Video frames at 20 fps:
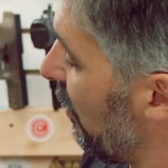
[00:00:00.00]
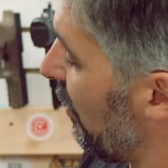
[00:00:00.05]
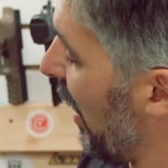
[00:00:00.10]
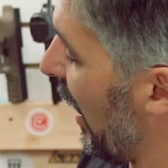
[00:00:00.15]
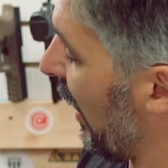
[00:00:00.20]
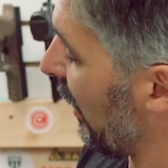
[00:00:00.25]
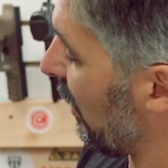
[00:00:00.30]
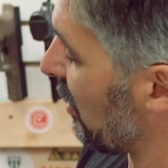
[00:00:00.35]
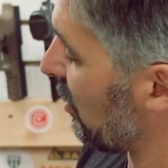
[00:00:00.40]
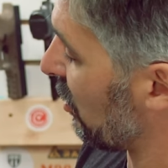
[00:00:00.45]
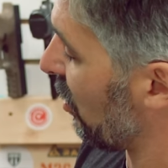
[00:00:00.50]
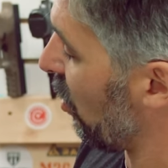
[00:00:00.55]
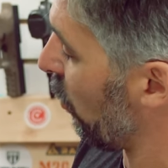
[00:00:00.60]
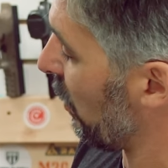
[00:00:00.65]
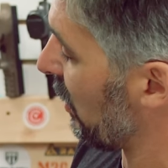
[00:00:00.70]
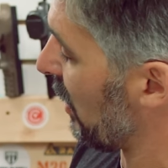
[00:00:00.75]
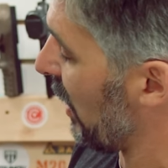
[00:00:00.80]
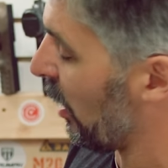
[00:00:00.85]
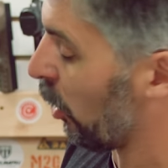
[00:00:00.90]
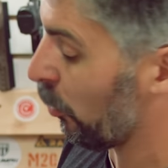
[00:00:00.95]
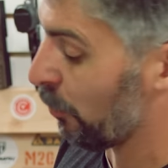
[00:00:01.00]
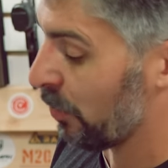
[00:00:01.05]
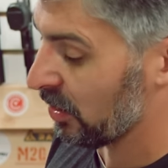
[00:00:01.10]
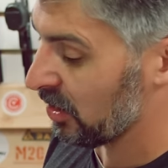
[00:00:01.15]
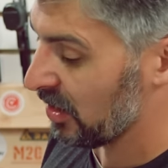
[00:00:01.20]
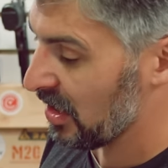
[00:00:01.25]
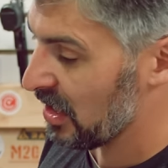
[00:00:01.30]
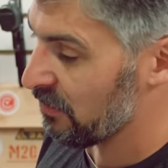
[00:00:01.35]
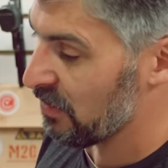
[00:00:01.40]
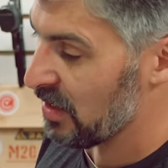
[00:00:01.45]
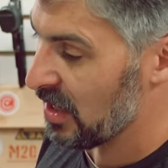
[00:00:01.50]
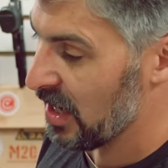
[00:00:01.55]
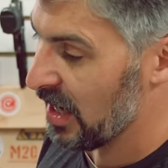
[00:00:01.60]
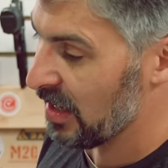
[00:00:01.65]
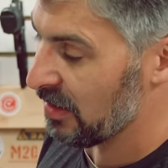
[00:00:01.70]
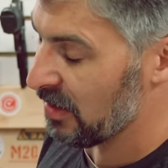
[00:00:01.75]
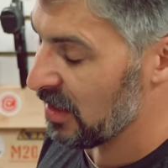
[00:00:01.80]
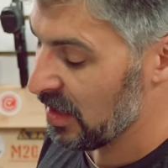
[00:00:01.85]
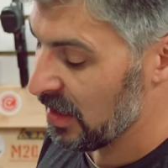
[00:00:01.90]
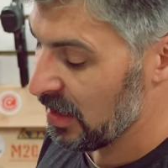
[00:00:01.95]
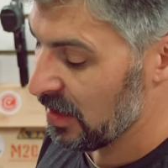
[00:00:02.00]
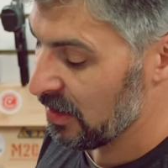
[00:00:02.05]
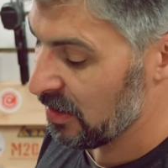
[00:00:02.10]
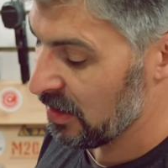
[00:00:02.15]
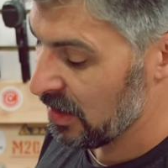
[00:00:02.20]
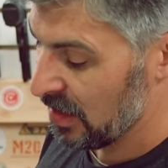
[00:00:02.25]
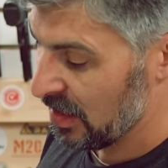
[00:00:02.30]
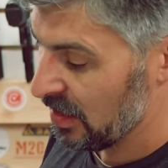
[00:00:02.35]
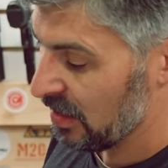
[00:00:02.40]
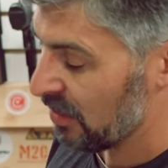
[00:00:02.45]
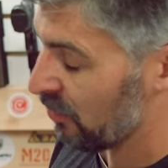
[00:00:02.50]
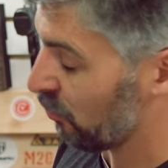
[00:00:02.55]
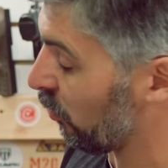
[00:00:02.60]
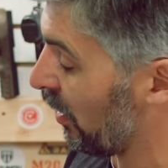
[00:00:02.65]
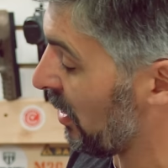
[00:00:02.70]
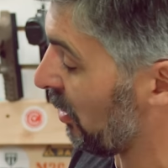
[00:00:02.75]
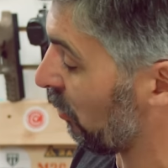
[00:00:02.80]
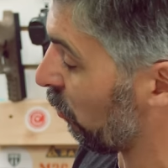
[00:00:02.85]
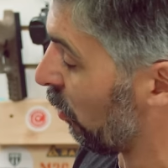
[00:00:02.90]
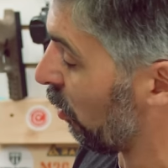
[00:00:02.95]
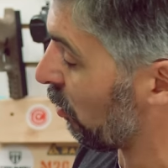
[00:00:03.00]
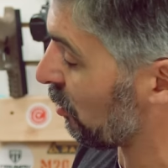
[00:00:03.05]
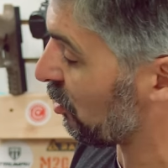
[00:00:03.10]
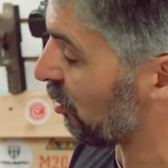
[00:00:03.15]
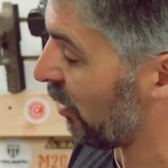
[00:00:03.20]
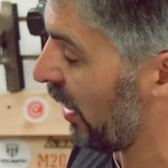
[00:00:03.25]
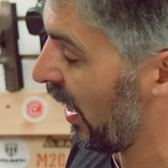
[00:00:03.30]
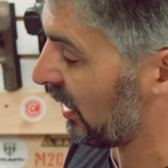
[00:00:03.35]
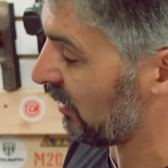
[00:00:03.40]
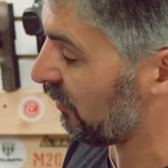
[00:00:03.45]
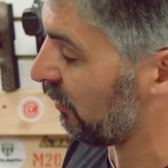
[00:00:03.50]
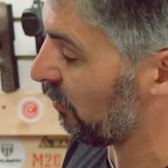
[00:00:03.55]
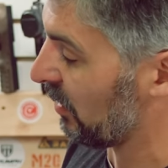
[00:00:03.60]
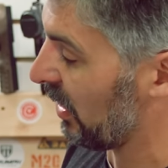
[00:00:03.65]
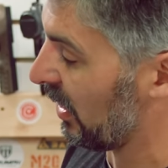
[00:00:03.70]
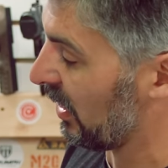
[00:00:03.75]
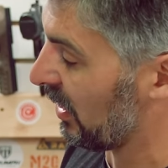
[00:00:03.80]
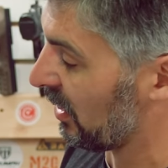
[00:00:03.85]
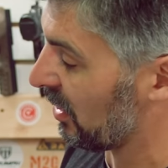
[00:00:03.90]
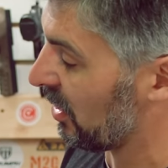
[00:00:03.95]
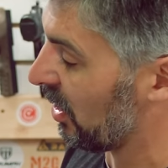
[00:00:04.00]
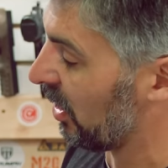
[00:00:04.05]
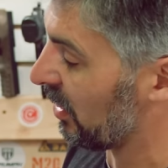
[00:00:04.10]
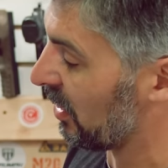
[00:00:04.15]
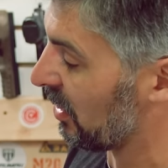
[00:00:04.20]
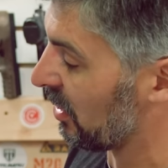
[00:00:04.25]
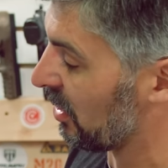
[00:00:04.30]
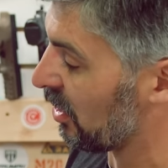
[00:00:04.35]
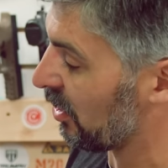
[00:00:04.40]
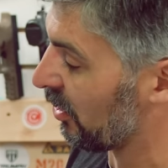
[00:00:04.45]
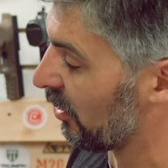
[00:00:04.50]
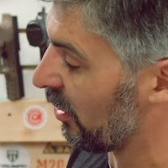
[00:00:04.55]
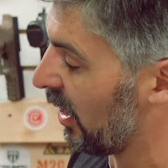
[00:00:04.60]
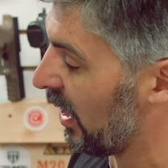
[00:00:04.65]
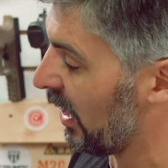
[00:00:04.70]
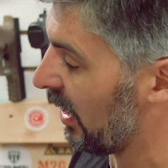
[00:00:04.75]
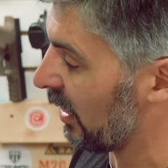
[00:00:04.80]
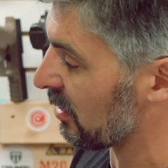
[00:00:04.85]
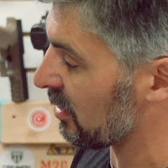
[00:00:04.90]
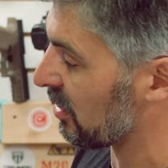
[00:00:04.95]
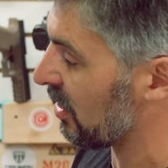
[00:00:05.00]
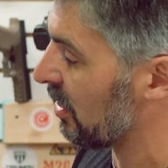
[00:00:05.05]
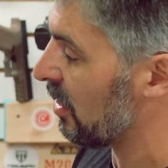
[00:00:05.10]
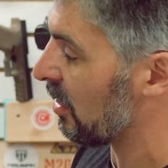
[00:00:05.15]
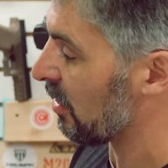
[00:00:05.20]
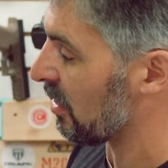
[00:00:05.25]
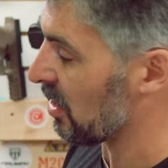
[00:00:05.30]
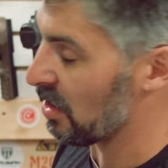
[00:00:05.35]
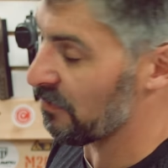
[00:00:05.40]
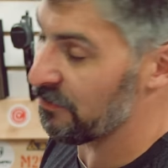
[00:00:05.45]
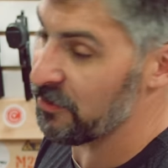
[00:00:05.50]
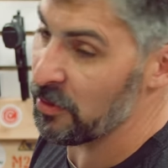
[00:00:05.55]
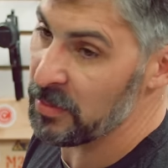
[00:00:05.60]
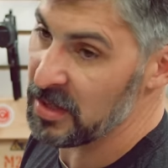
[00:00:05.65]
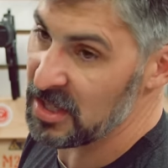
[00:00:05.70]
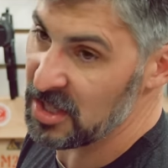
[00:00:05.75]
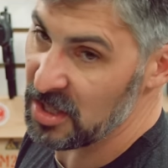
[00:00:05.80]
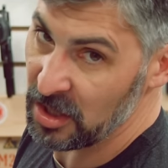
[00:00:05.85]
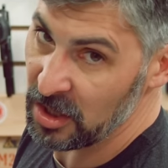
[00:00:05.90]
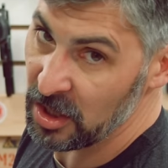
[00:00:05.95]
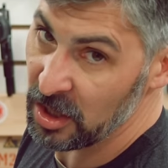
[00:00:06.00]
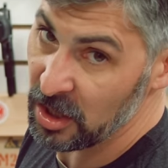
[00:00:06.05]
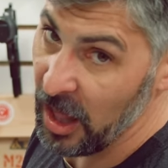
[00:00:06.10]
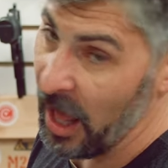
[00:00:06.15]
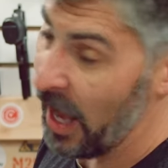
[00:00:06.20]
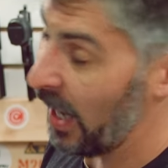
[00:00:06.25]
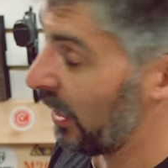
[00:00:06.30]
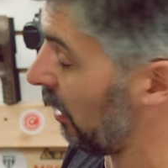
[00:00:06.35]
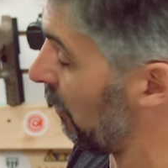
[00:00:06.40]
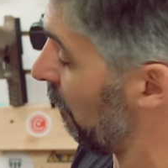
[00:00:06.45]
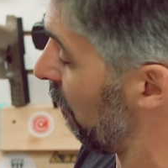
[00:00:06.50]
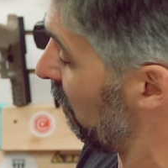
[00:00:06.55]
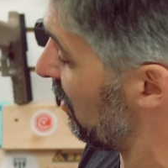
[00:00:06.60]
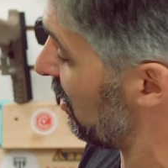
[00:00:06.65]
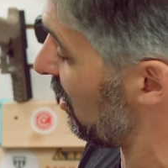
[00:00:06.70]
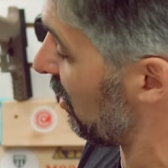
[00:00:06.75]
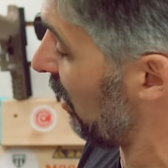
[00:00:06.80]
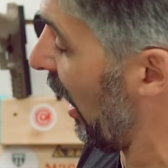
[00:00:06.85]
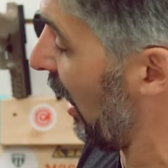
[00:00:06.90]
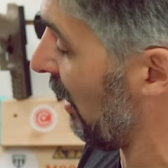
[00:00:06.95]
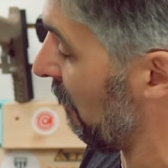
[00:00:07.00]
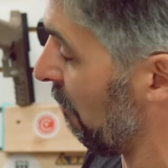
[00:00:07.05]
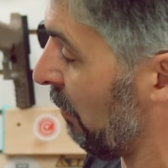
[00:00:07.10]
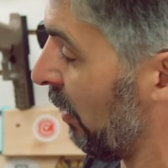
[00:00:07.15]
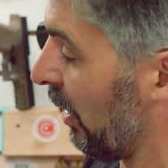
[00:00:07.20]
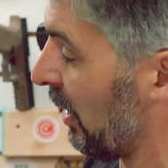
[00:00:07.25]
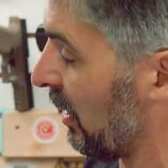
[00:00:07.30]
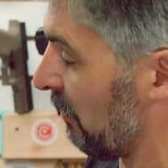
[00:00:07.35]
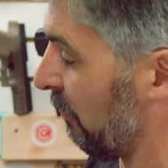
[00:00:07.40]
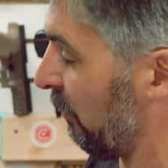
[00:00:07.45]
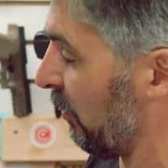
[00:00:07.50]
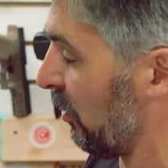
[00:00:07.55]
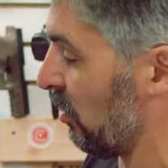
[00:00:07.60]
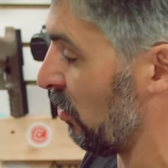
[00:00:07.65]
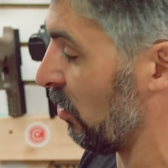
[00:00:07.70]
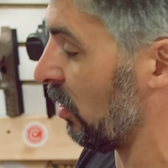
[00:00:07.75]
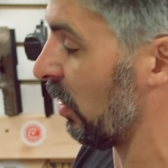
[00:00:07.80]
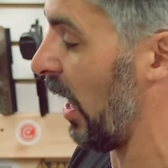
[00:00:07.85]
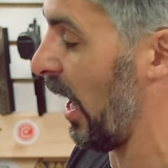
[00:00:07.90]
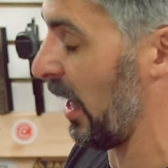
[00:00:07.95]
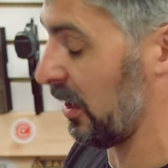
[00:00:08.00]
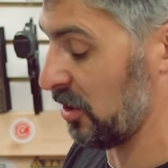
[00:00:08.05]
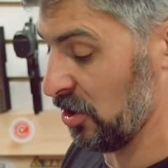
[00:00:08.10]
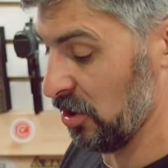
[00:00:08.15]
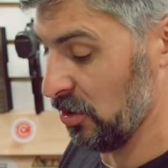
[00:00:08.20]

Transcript: that is going to help alleviate the railroad tracks from getting cut into your hands. The infamous Glock slide bite for you Glock